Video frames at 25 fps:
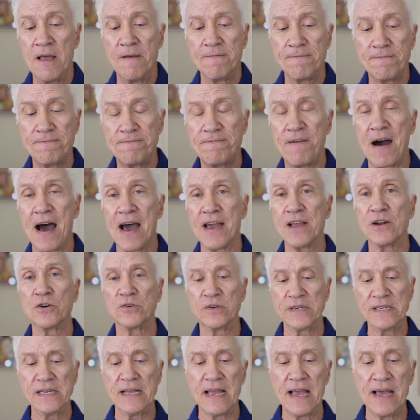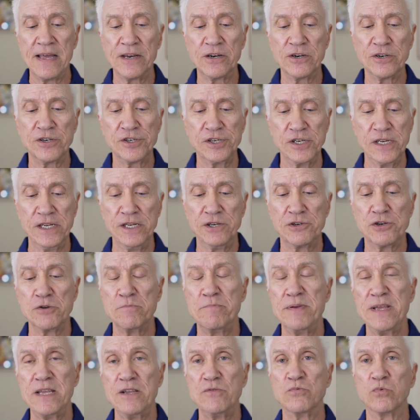fiery energy to
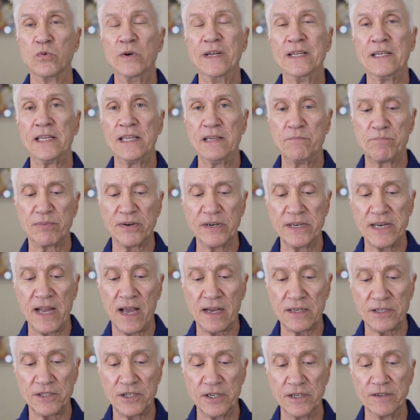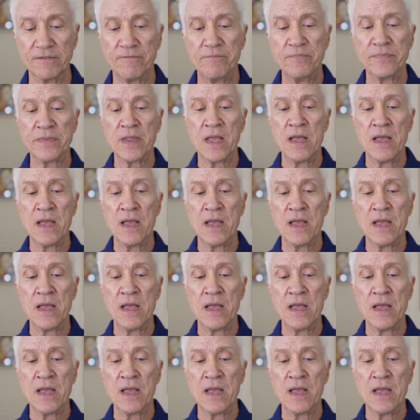be really productive.